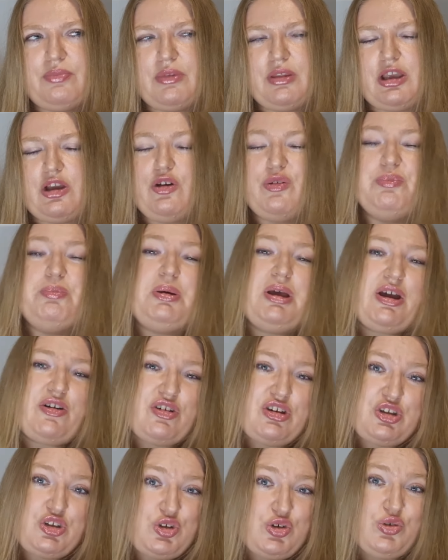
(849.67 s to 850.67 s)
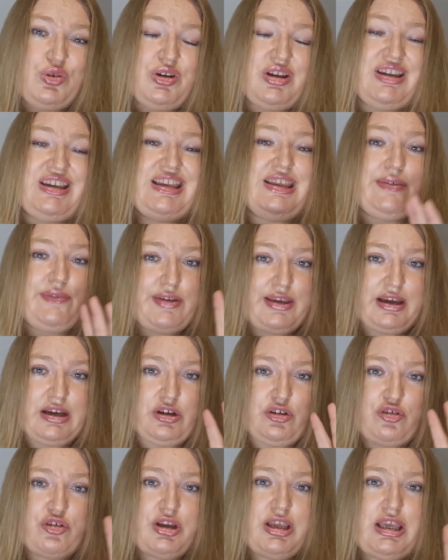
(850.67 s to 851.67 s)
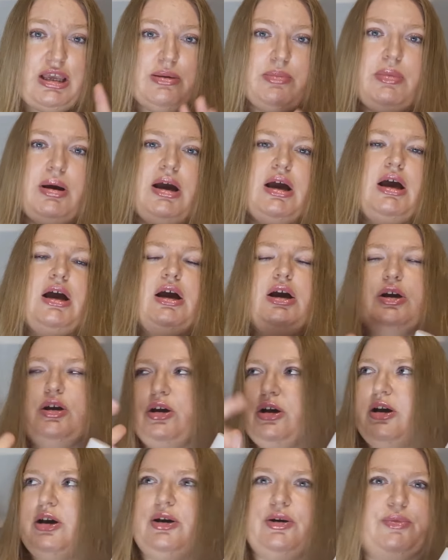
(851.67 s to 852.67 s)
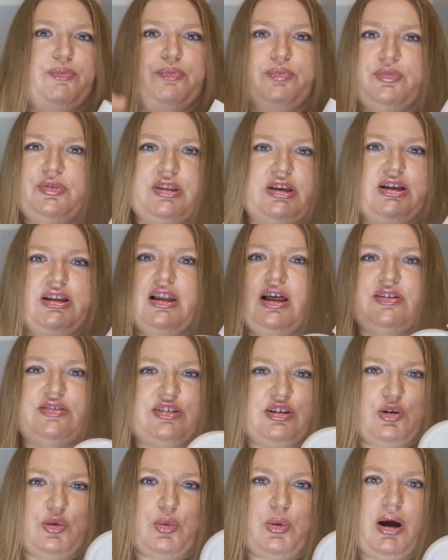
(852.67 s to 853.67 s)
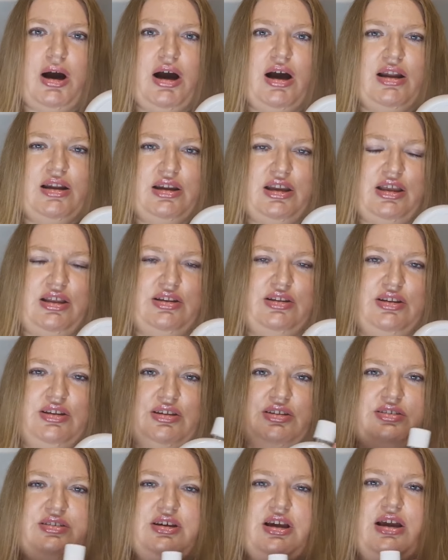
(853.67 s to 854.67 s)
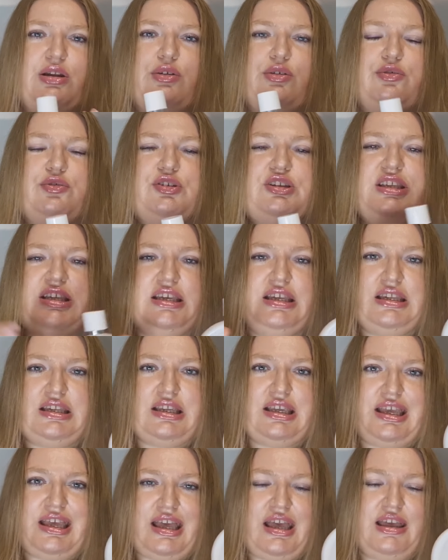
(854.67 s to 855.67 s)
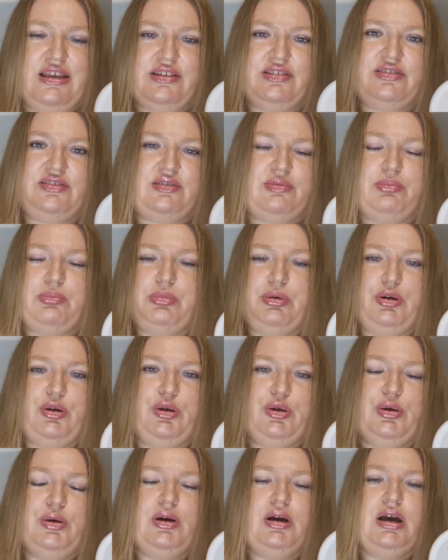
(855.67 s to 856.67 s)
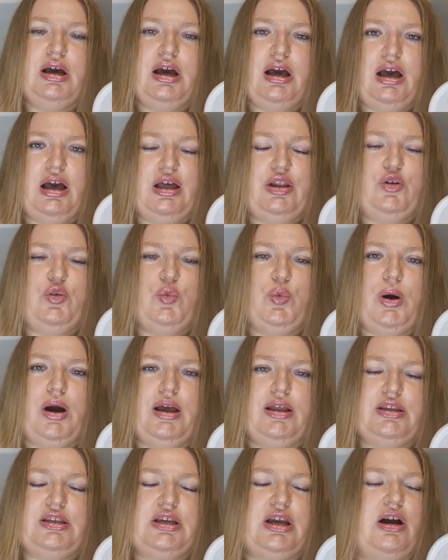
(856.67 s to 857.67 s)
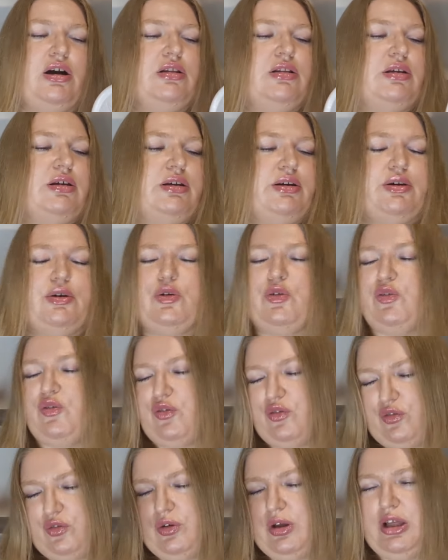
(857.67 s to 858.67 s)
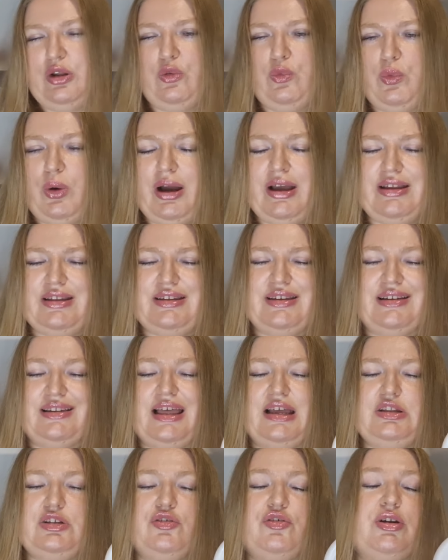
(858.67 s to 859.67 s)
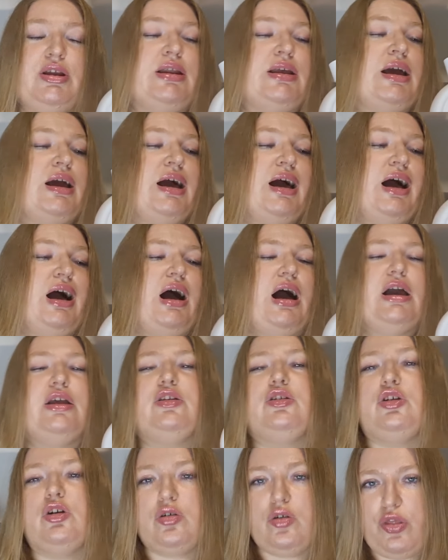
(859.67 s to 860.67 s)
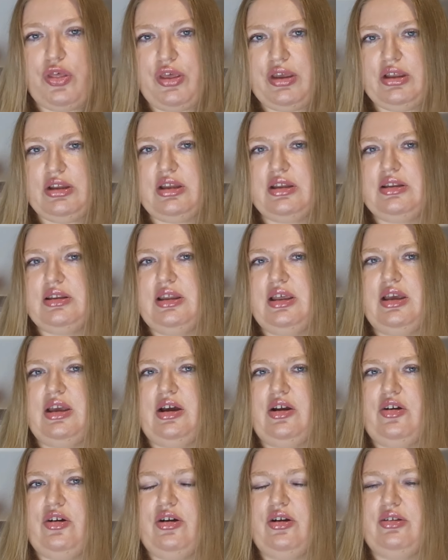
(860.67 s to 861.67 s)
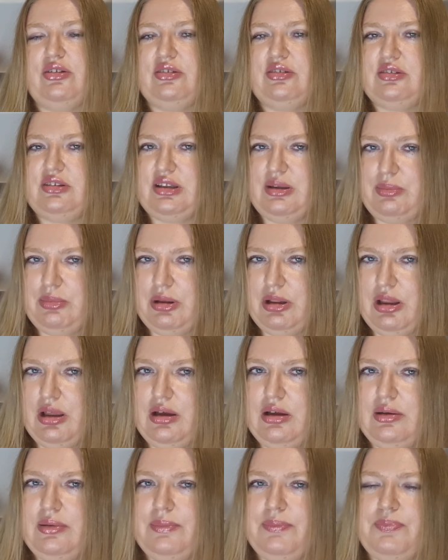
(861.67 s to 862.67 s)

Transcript: compare it to Nivea cream, the classic one in this kind of tin case, blue and white and white lettering. I don't think that they are similar.